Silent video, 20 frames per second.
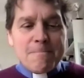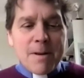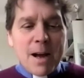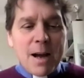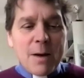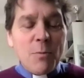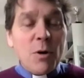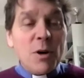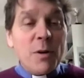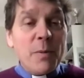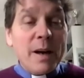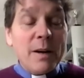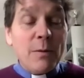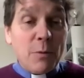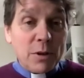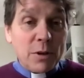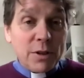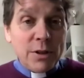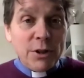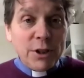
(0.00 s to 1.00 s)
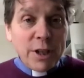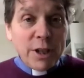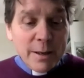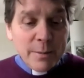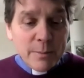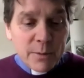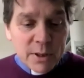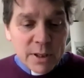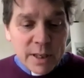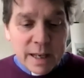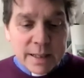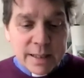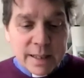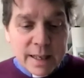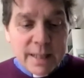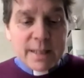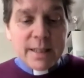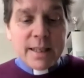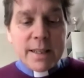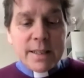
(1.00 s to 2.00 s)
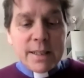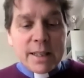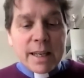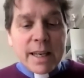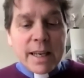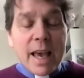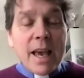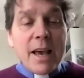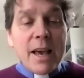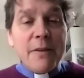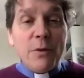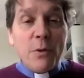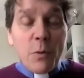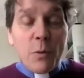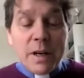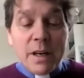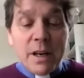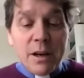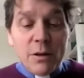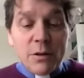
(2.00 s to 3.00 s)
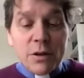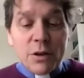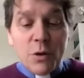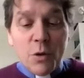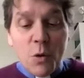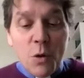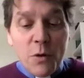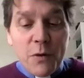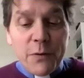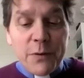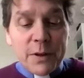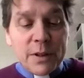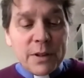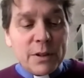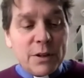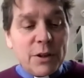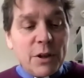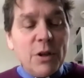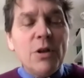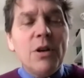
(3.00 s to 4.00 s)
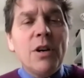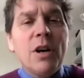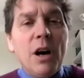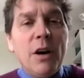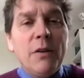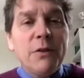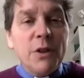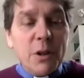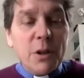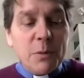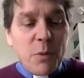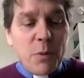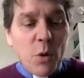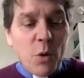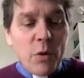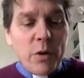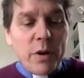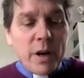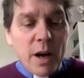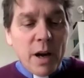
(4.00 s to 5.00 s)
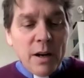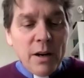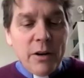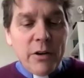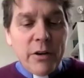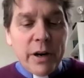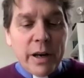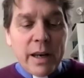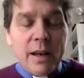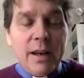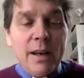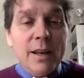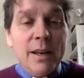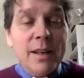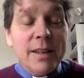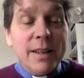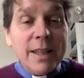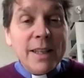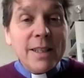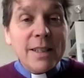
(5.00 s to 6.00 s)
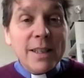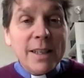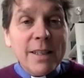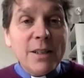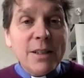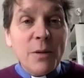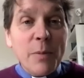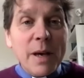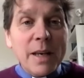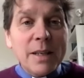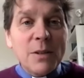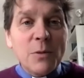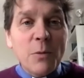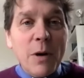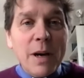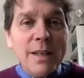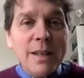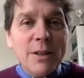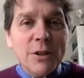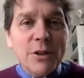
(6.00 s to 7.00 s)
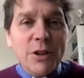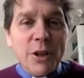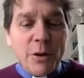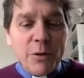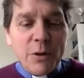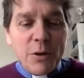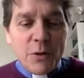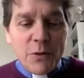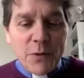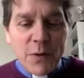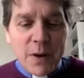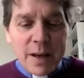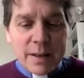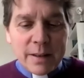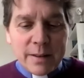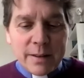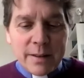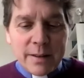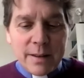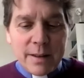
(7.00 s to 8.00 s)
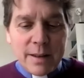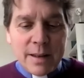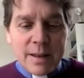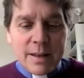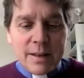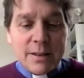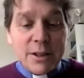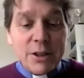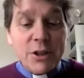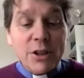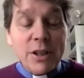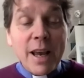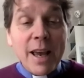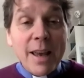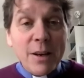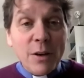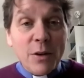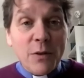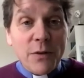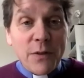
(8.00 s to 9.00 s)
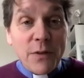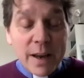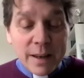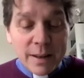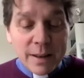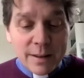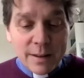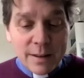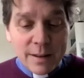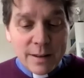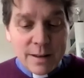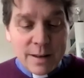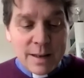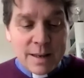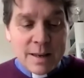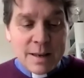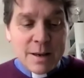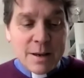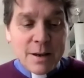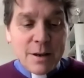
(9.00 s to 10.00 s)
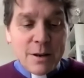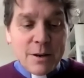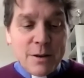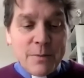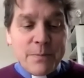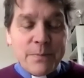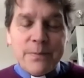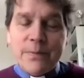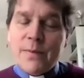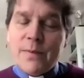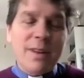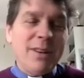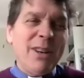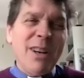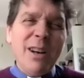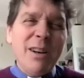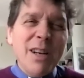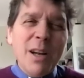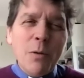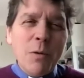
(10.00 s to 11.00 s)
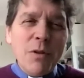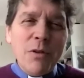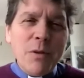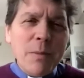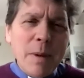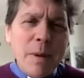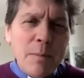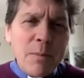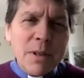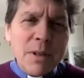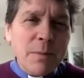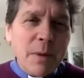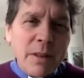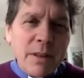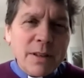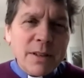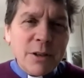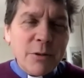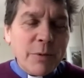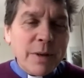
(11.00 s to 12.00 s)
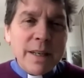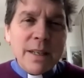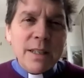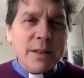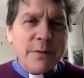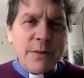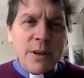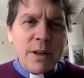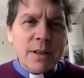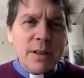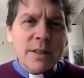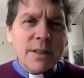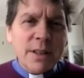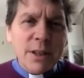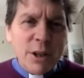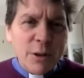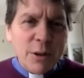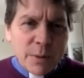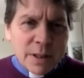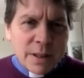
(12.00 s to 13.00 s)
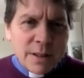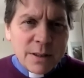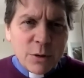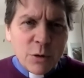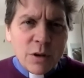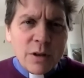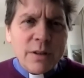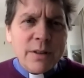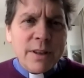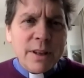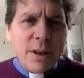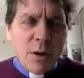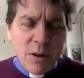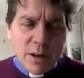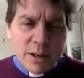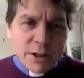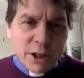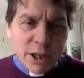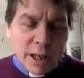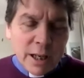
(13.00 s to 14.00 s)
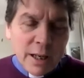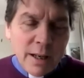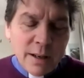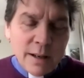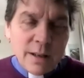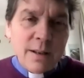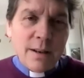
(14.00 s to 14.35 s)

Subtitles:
And what about what St. James says? He says to care for widows and orphans, to look after the poor and hungry. This is the best way to show your faith, to share your faith. You know, no one remembers Mother Teresa for her sermons or her theology.